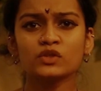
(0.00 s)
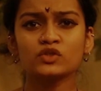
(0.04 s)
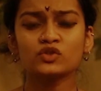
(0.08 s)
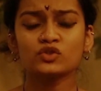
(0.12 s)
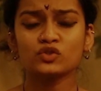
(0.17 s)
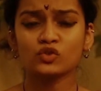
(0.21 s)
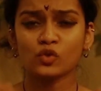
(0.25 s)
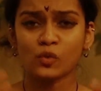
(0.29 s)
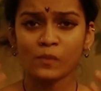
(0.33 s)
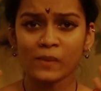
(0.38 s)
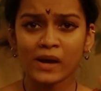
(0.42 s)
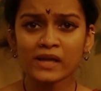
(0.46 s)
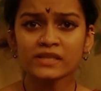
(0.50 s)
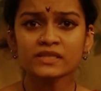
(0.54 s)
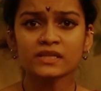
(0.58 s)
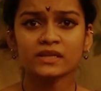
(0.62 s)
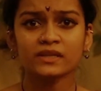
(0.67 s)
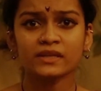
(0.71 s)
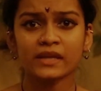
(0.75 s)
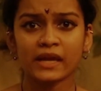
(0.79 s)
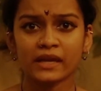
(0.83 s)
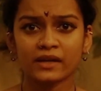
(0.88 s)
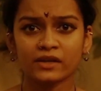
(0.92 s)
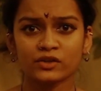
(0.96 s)
with so much
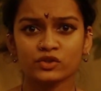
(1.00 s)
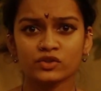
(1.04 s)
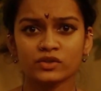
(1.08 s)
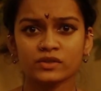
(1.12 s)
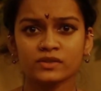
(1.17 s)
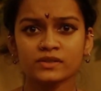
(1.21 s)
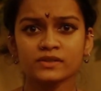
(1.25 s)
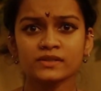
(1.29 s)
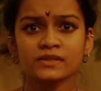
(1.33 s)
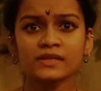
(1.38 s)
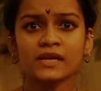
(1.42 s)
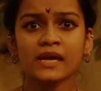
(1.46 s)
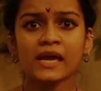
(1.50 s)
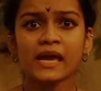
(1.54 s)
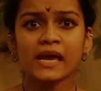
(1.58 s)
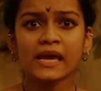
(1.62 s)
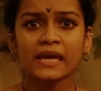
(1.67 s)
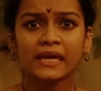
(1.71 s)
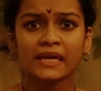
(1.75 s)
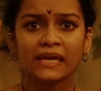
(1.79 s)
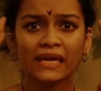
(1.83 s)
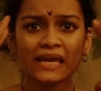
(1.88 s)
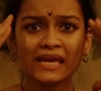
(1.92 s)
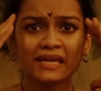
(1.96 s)
intelligence.
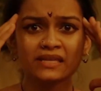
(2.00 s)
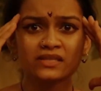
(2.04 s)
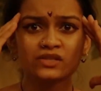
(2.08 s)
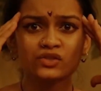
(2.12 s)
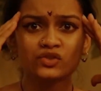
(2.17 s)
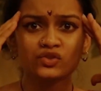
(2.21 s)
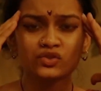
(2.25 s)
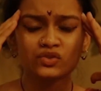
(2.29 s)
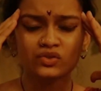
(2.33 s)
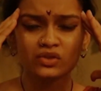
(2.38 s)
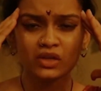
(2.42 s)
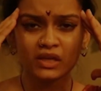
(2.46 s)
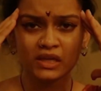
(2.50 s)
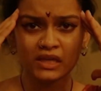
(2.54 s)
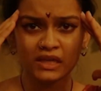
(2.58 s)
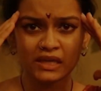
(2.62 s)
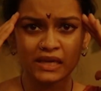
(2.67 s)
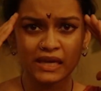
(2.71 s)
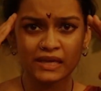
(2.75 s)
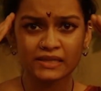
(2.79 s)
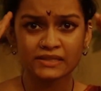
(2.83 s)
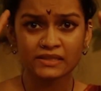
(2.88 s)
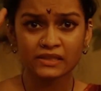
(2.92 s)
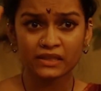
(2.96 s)
He has, he
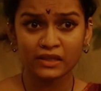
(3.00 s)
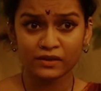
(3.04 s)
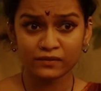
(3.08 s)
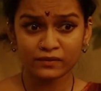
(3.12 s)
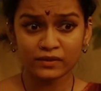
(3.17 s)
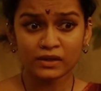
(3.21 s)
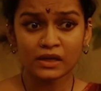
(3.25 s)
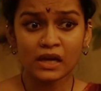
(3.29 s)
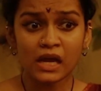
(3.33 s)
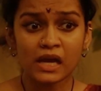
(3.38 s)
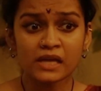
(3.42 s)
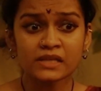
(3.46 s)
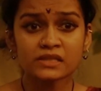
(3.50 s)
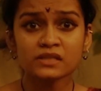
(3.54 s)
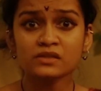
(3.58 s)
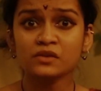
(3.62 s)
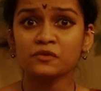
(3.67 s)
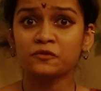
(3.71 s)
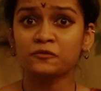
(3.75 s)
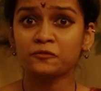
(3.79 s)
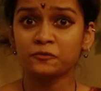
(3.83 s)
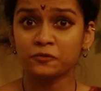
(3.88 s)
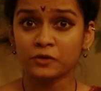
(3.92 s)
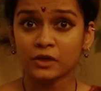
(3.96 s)
has given us
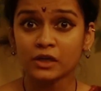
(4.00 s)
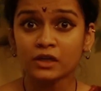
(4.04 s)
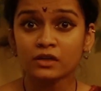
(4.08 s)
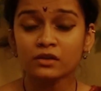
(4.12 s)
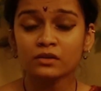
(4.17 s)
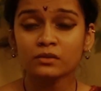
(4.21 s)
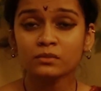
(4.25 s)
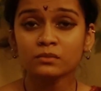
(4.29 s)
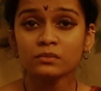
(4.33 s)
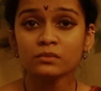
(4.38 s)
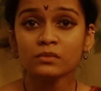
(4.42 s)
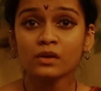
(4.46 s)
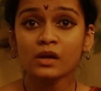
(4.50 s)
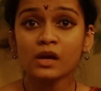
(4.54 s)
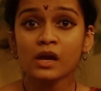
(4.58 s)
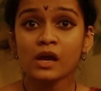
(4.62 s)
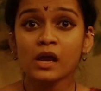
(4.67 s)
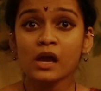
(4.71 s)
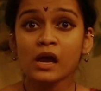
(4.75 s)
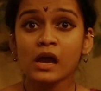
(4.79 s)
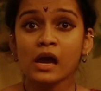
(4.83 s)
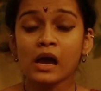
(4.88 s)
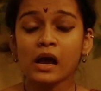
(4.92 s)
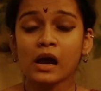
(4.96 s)
the freedom
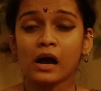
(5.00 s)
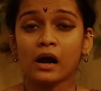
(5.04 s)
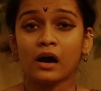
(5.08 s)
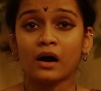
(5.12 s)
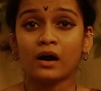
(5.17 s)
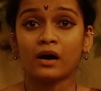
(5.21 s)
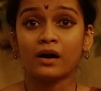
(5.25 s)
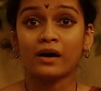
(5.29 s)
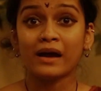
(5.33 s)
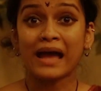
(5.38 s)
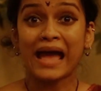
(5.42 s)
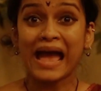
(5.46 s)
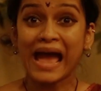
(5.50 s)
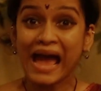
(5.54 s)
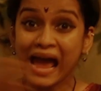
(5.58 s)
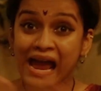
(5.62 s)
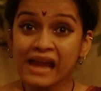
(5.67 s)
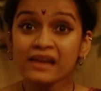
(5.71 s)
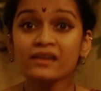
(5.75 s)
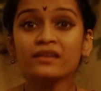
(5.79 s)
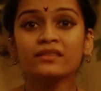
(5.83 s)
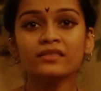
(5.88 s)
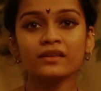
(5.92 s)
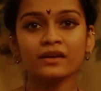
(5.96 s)
uh,
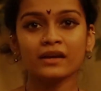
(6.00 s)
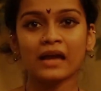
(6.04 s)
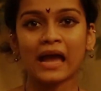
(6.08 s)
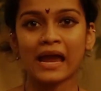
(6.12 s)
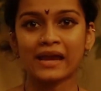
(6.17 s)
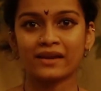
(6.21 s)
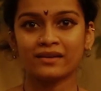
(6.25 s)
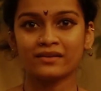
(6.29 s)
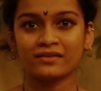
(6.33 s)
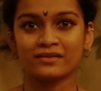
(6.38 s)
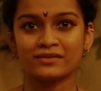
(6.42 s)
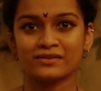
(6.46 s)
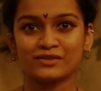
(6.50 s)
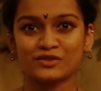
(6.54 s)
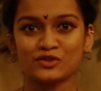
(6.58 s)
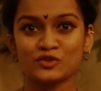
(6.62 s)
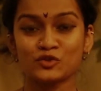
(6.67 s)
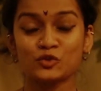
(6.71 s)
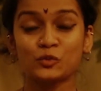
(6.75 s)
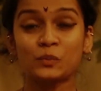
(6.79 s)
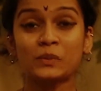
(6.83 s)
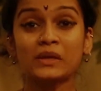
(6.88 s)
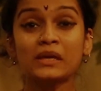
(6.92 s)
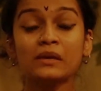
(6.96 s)
and the
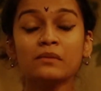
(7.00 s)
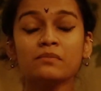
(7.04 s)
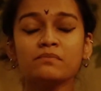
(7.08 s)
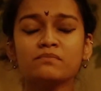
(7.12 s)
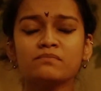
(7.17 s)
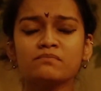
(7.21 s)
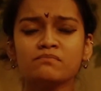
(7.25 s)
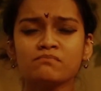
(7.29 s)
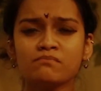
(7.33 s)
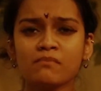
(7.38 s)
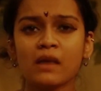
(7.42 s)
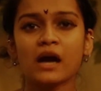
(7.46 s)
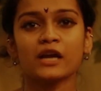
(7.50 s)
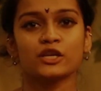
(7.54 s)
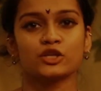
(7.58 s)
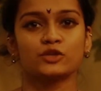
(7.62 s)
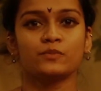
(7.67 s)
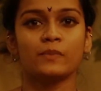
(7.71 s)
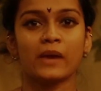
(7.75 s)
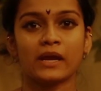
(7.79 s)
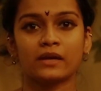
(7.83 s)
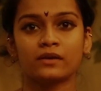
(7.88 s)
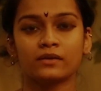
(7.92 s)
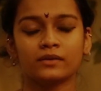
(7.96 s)
guidance to be
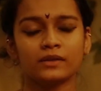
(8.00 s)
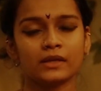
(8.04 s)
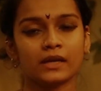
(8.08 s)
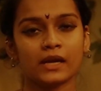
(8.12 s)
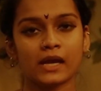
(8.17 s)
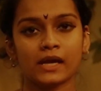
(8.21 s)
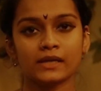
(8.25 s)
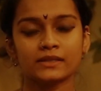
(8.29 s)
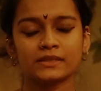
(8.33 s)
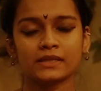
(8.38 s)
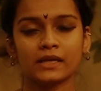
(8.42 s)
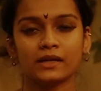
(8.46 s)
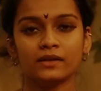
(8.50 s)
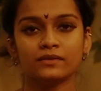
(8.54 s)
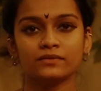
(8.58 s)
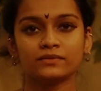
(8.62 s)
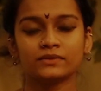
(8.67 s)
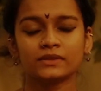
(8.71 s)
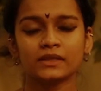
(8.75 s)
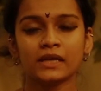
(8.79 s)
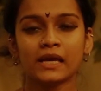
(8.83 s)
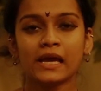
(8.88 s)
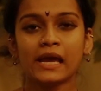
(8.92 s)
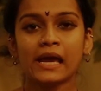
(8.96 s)
much better than
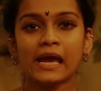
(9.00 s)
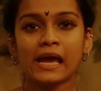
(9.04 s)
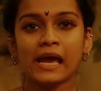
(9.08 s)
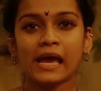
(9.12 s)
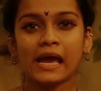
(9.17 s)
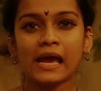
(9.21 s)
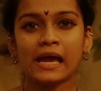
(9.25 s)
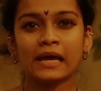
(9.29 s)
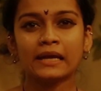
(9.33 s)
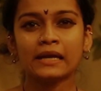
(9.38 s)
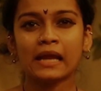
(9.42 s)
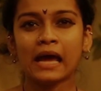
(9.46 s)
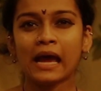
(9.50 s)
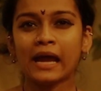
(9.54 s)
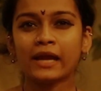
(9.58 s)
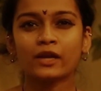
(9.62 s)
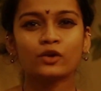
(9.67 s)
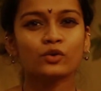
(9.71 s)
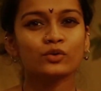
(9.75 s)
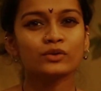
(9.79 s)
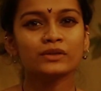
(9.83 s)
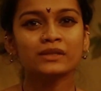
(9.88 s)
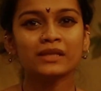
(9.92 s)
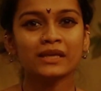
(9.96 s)
ourselves. And I
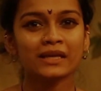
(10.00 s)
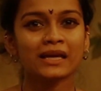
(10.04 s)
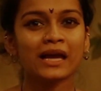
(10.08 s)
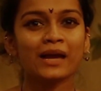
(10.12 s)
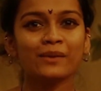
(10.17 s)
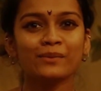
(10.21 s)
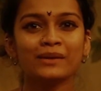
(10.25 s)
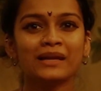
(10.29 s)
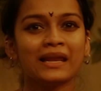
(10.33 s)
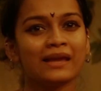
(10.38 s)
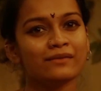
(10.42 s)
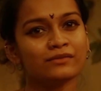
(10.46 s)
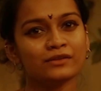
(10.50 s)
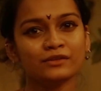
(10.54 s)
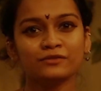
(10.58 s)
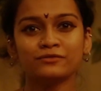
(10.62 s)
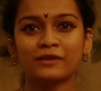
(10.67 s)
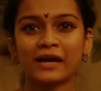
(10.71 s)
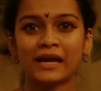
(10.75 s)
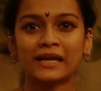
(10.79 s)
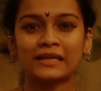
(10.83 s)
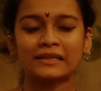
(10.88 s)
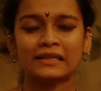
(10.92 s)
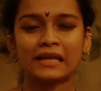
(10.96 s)
don't think I will ever
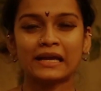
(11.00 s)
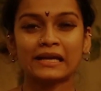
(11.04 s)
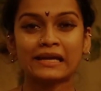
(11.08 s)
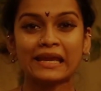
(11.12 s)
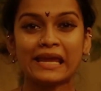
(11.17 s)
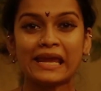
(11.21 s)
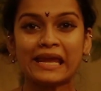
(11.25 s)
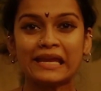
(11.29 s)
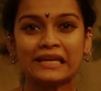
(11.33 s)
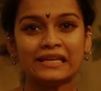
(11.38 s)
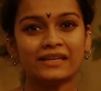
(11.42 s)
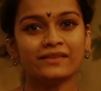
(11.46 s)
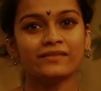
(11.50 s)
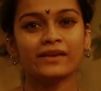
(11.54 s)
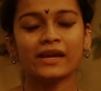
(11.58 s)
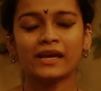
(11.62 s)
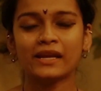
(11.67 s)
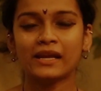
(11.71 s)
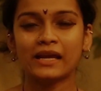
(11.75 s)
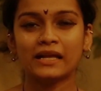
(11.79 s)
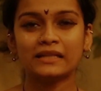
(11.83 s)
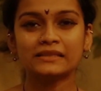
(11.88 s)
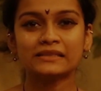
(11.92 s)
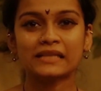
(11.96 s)
find that
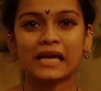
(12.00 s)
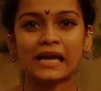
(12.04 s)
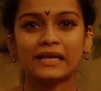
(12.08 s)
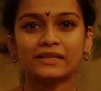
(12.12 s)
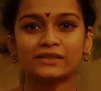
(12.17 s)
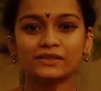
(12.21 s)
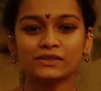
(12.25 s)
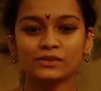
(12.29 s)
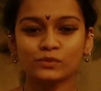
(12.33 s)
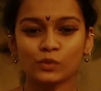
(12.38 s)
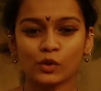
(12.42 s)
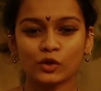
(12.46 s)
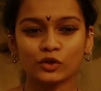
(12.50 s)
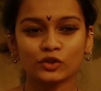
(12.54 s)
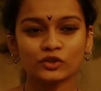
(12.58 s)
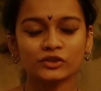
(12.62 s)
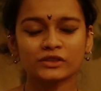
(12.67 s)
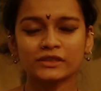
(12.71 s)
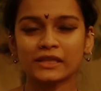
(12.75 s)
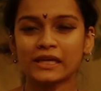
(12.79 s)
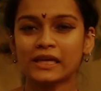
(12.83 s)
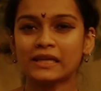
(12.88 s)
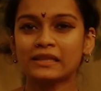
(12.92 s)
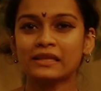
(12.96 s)
anywhere else. I just want to
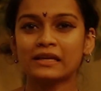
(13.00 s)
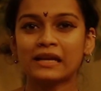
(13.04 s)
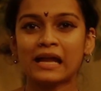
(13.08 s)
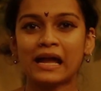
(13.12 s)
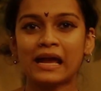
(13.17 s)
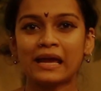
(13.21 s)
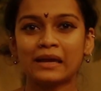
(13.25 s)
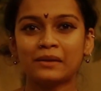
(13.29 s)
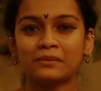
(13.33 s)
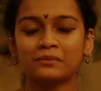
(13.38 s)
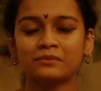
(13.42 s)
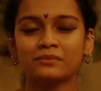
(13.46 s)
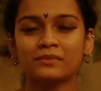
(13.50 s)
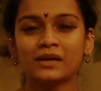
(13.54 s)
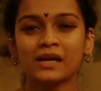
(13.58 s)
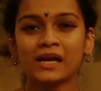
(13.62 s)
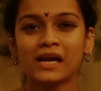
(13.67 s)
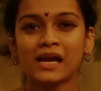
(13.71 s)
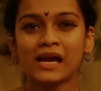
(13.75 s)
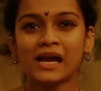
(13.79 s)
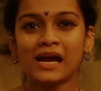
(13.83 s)
say that I am